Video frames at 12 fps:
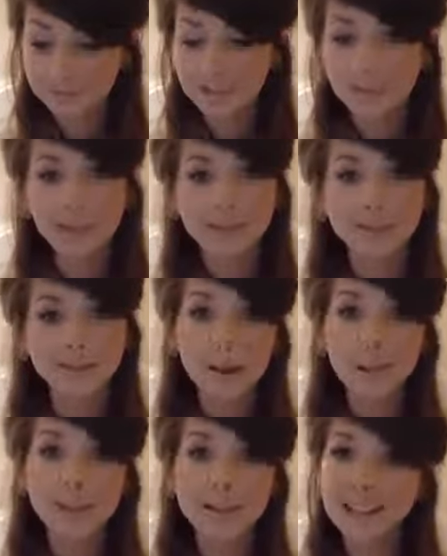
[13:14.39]
yeah,
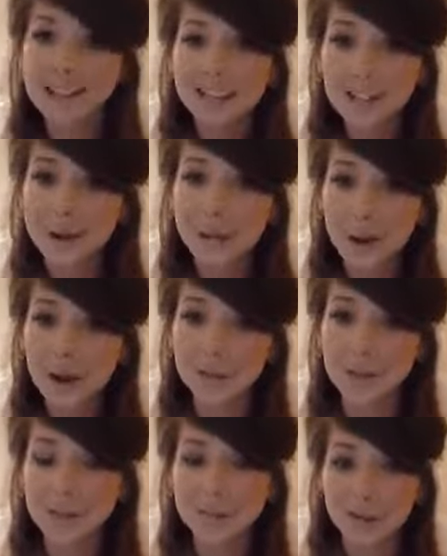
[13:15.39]
my skin's not
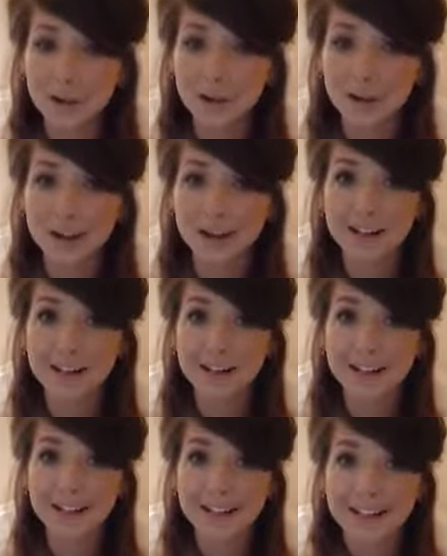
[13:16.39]
perfect, by the way, guys,
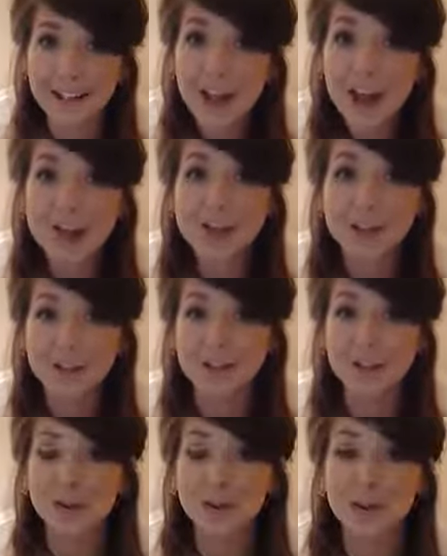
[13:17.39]
just
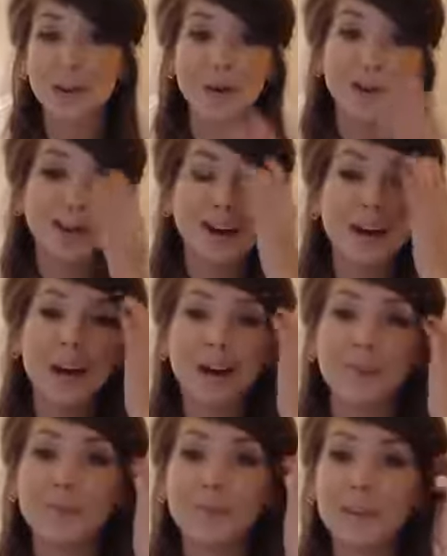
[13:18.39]
so you know.
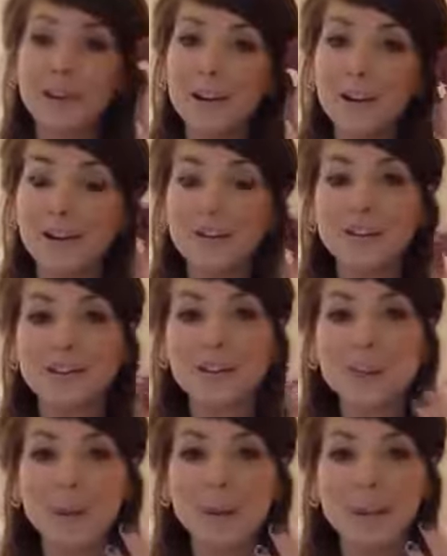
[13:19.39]
This is
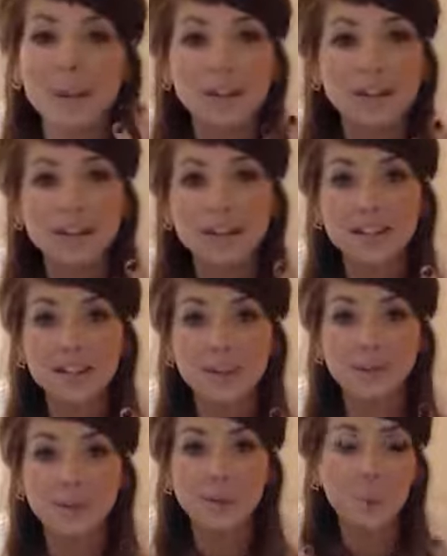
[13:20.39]
probably the nicest it's looked
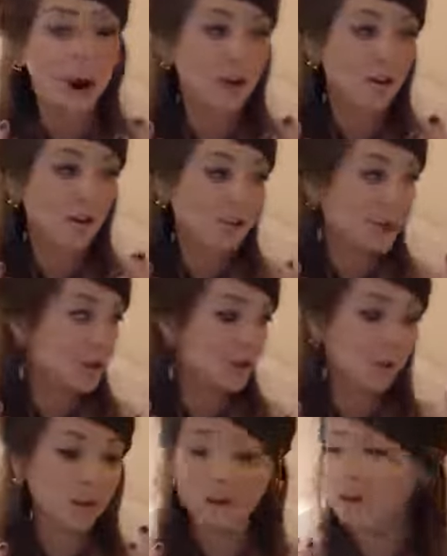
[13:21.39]
for a while, touch
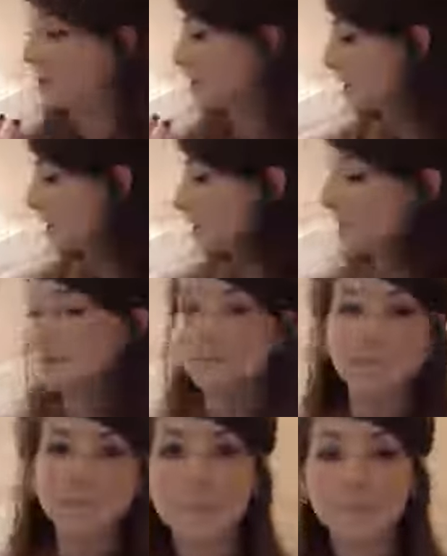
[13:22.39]
wood.
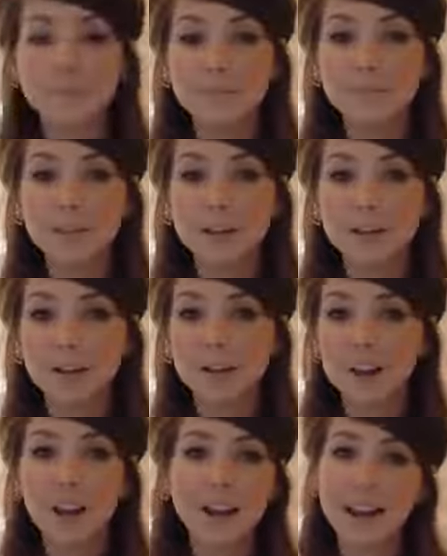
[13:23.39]
But
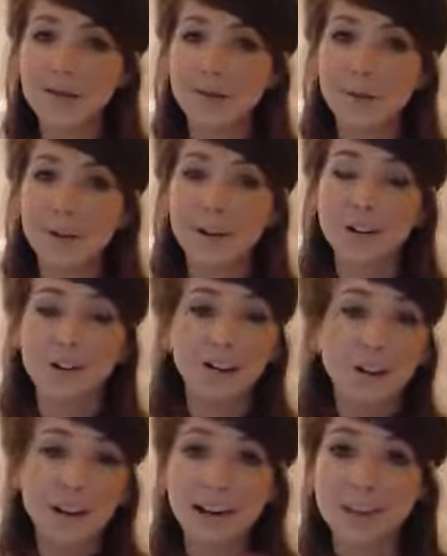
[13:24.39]
like everyone,
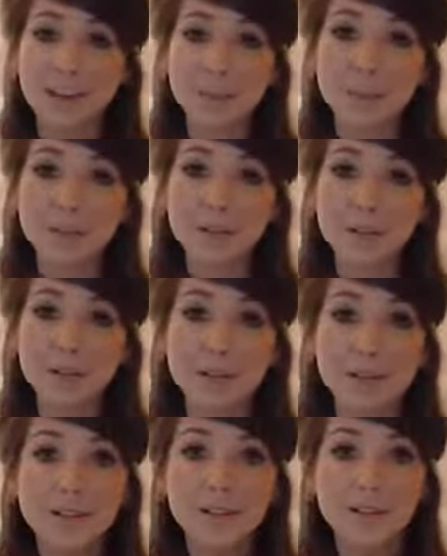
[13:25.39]
I get
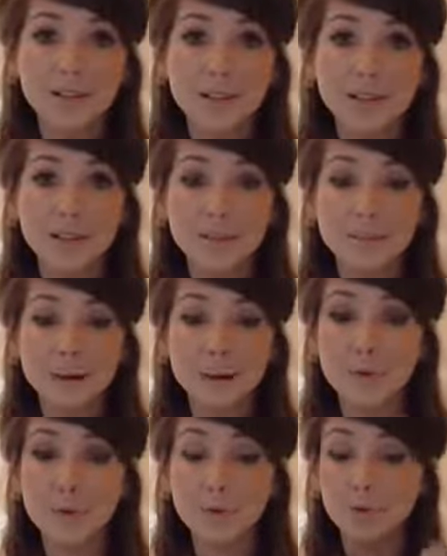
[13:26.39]
spots.
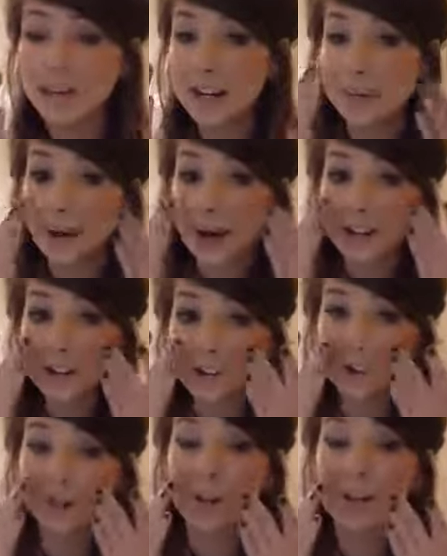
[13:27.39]
I've got really bad
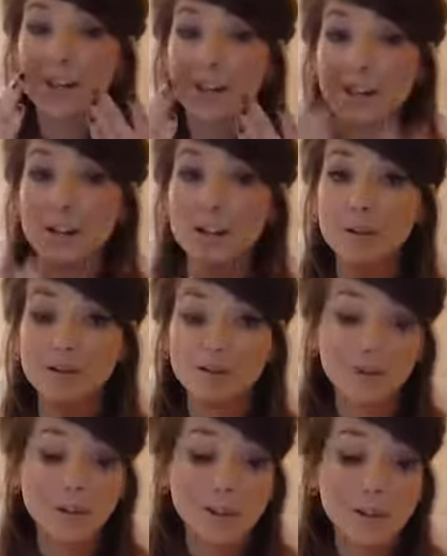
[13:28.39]
under eye
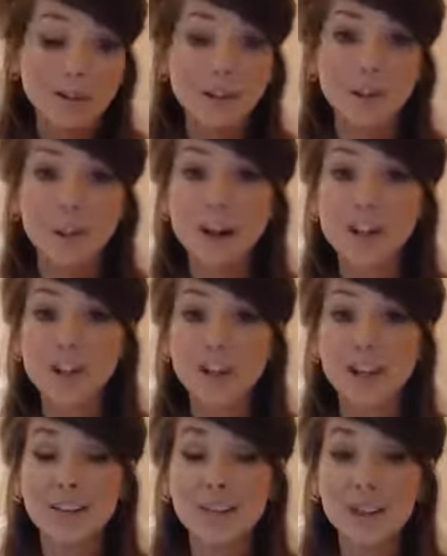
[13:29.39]
circles, so
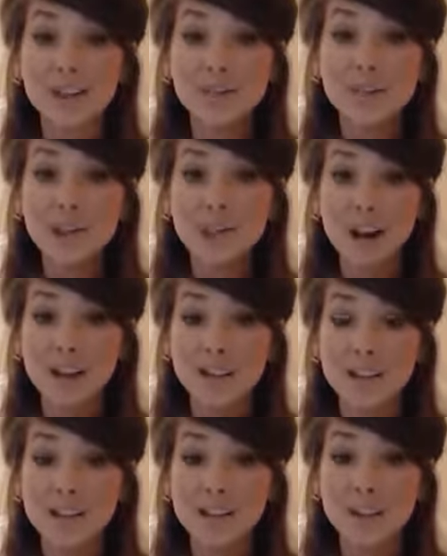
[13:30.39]
actually if any of you can
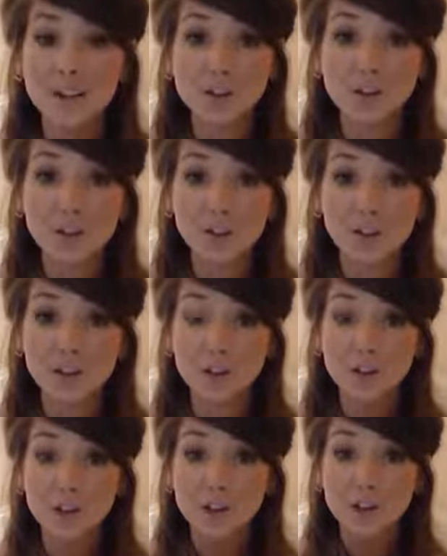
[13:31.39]
recommend an under eye cream
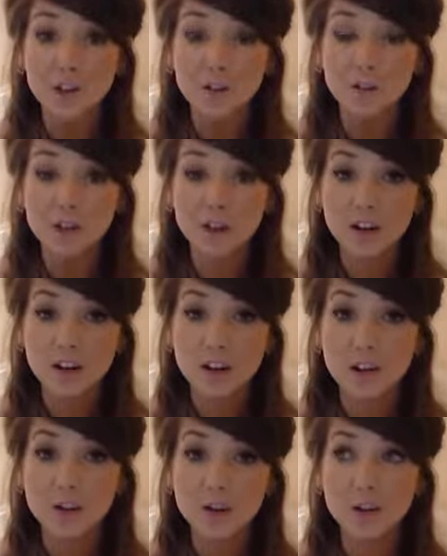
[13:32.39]
which is good for dark
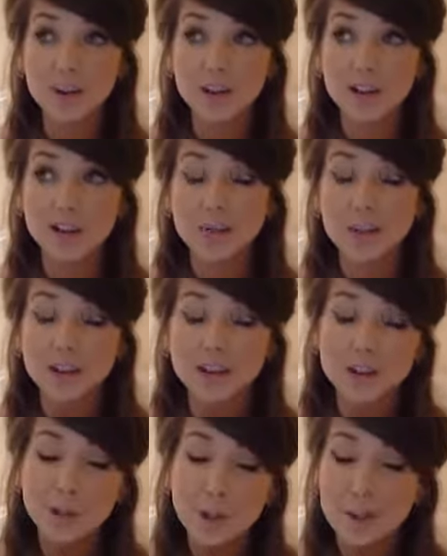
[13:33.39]
circles, because I've tried
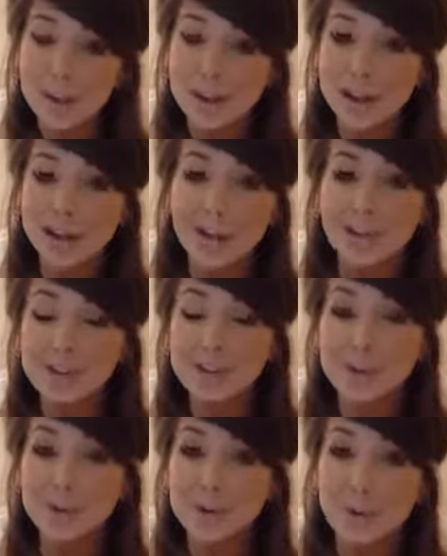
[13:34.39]
so many and they just
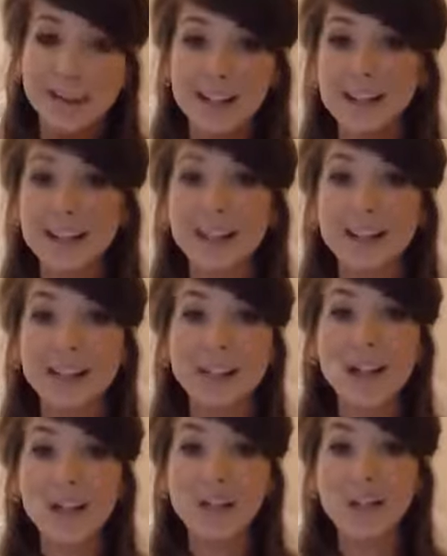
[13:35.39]
don't do anything,
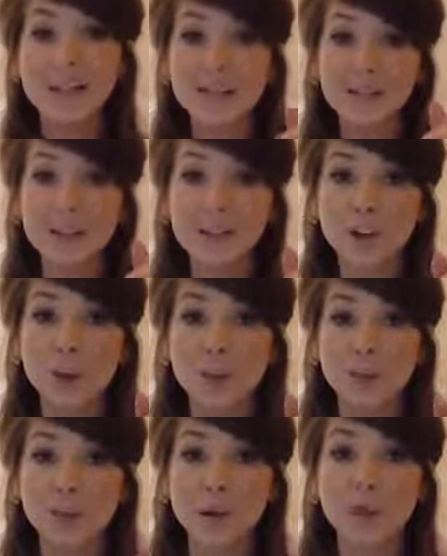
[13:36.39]
then leave it in the
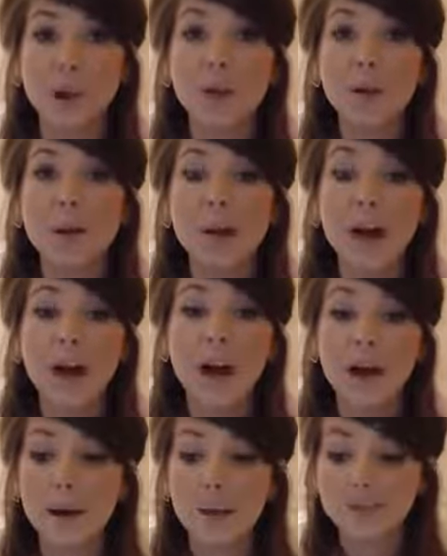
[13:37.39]
comments below.
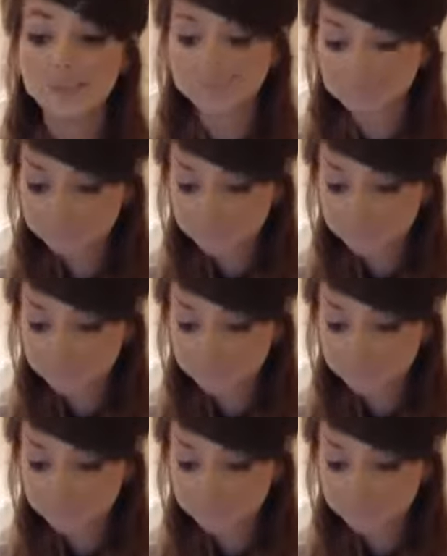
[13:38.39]
And